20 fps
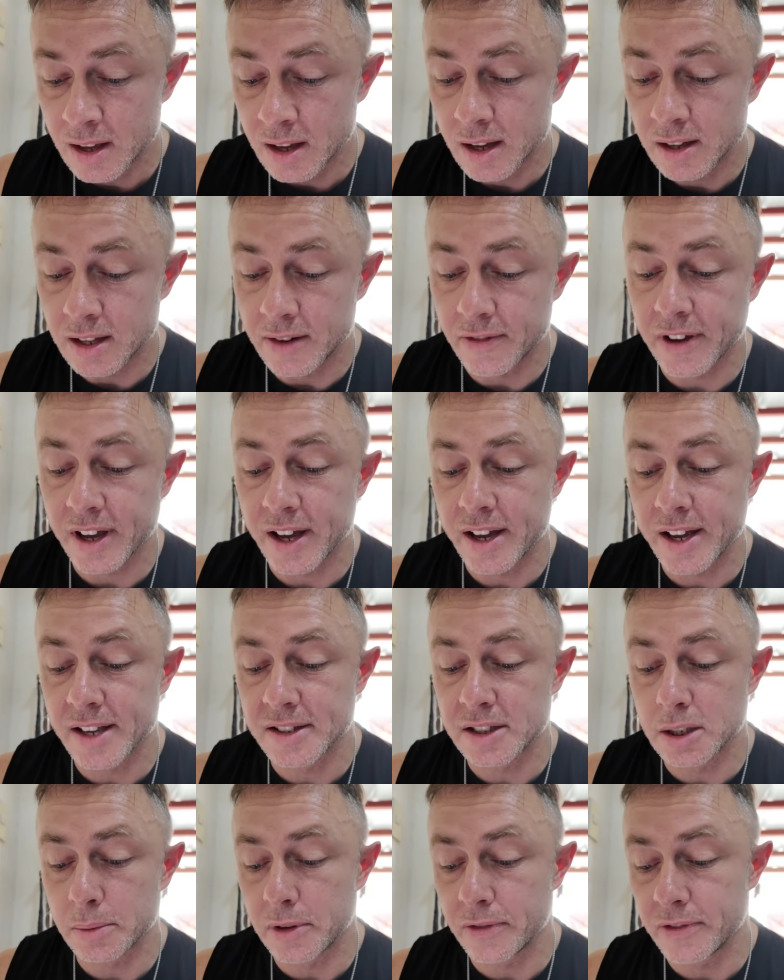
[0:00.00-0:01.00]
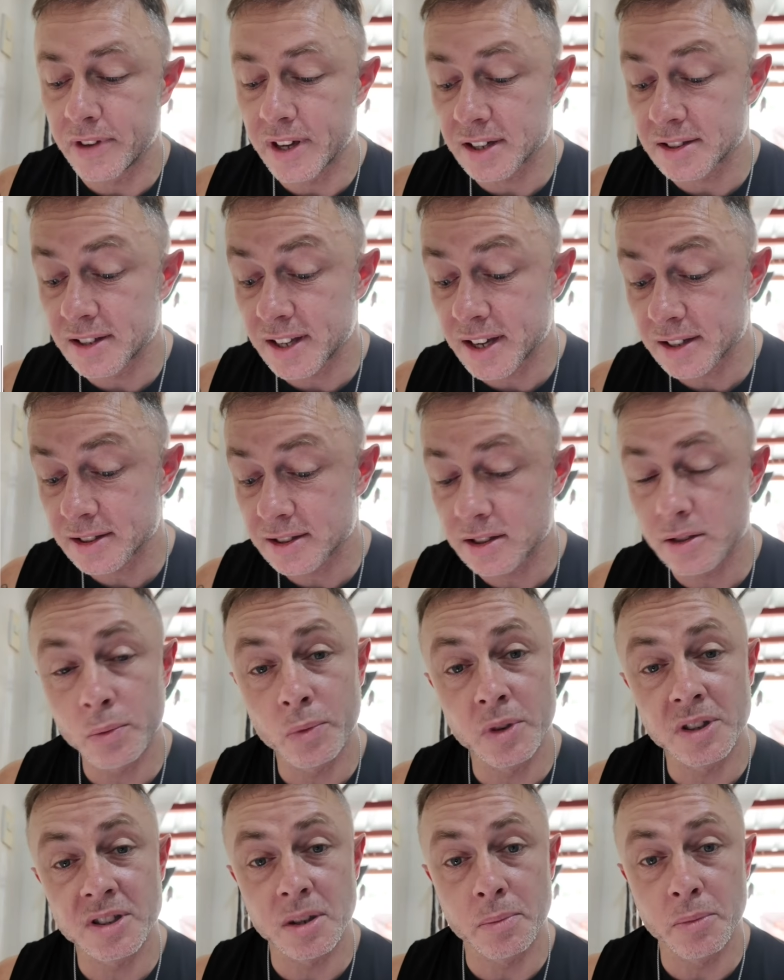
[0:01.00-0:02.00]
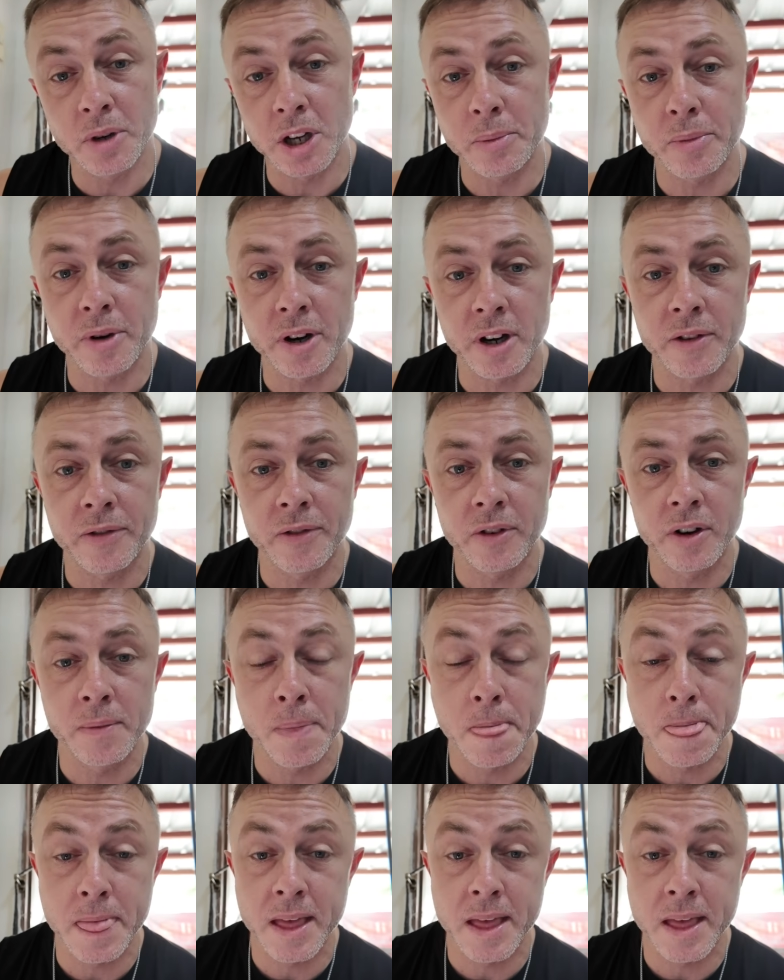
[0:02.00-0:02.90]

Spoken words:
And then we got SWVXX, which is a money market fund.